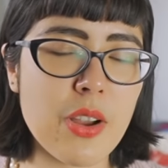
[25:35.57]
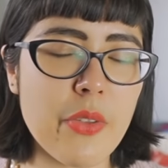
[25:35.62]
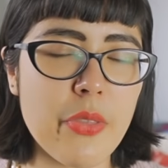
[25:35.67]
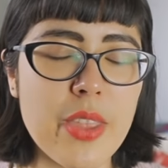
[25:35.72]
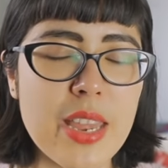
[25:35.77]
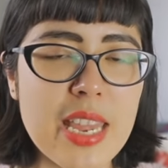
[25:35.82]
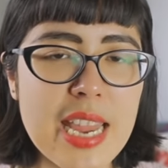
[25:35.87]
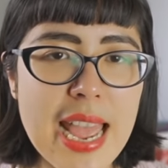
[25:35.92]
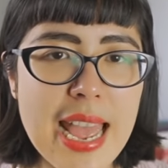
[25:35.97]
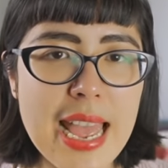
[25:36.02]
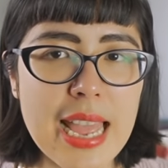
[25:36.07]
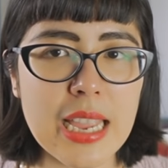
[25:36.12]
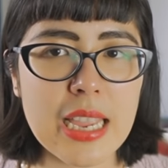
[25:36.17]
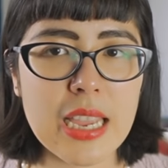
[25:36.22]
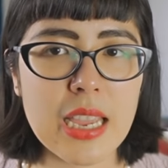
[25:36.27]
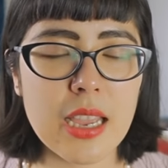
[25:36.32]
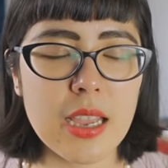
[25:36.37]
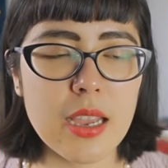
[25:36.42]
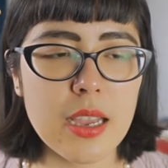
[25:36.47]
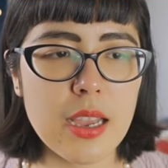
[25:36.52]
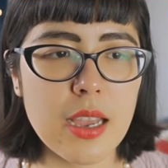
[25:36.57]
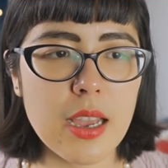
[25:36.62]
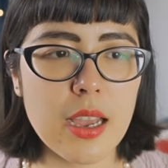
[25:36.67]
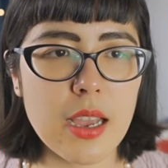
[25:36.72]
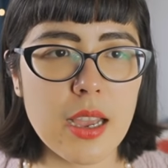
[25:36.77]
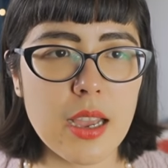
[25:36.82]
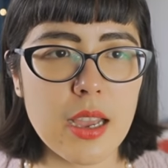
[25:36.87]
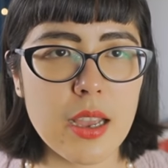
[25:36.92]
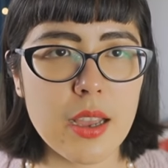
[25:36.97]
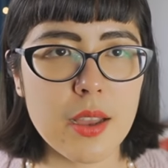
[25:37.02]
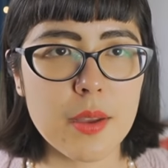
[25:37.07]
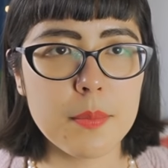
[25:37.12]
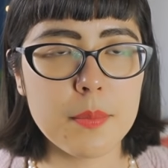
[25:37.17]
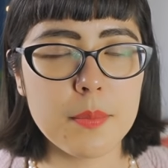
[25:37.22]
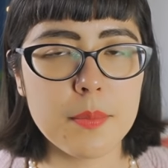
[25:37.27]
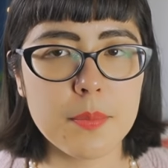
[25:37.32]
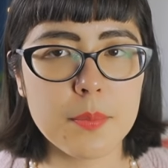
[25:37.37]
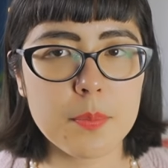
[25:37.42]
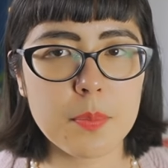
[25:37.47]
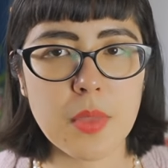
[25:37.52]
around the neck
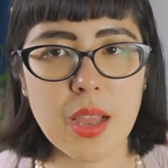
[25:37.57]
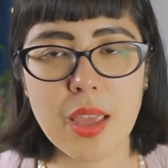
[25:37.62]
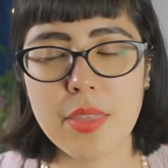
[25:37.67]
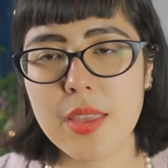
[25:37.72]
um,